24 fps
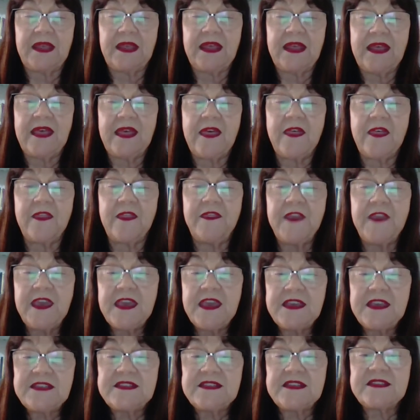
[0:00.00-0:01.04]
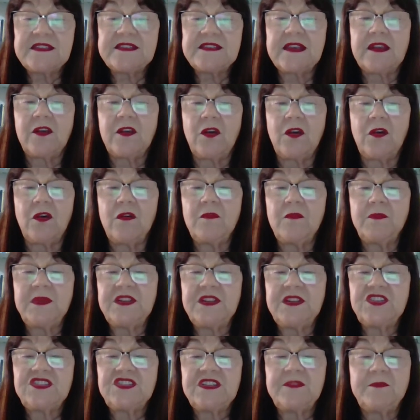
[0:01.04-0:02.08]
This is
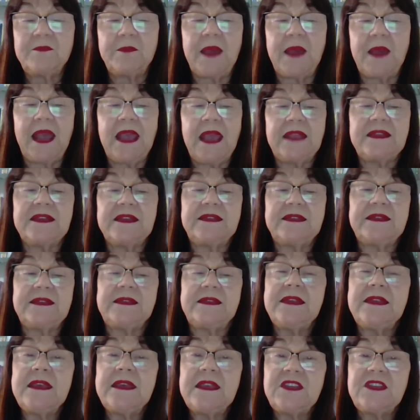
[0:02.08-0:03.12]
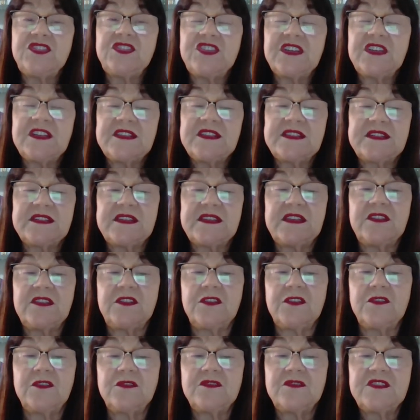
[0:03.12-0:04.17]
accomplished by the teacher's
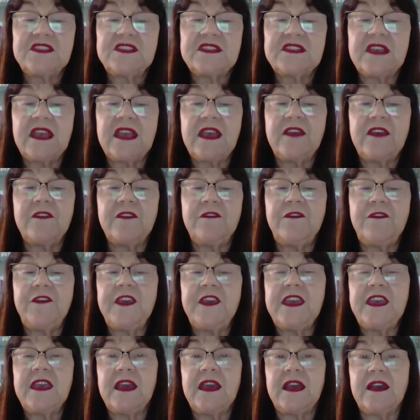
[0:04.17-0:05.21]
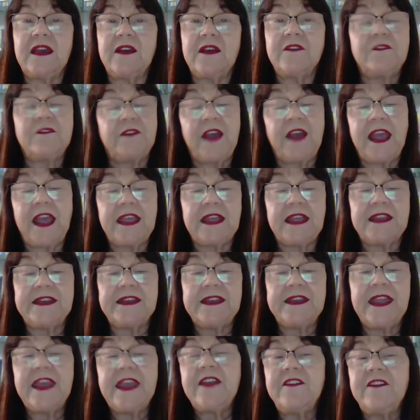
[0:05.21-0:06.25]
ethos via
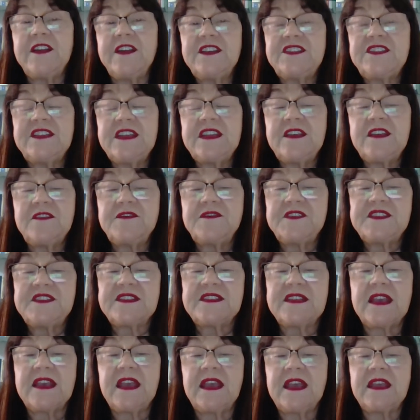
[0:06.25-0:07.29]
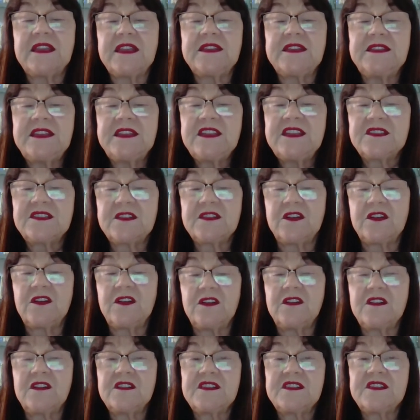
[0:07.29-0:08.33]
narratives,
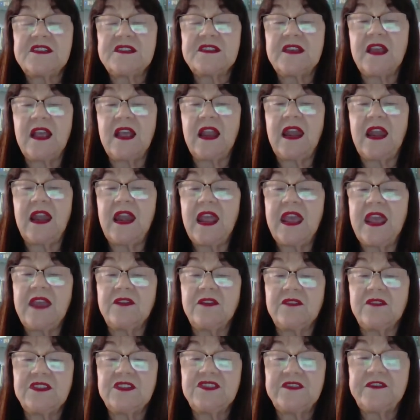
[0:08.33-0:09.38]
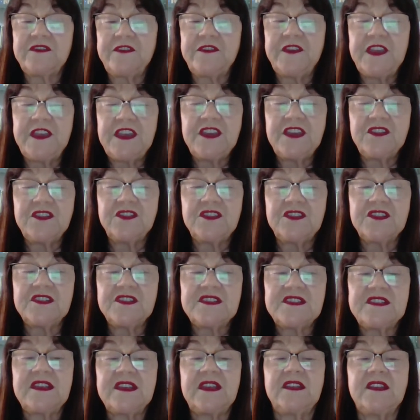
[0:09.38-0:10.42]
discourse, language figures,
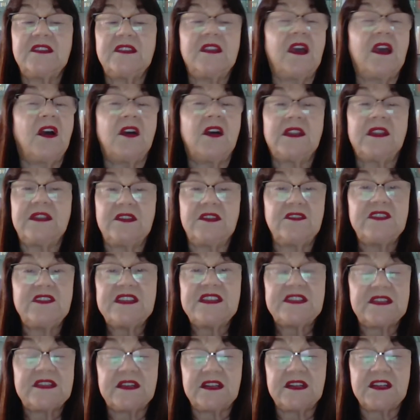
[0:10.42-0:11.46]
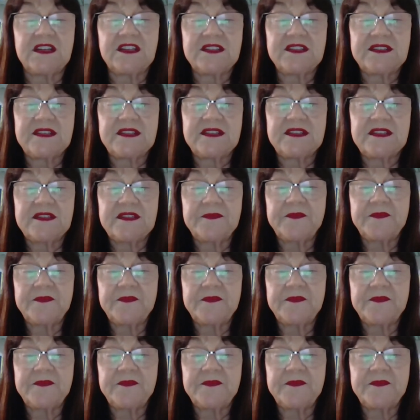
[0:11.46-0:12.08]
and other resources.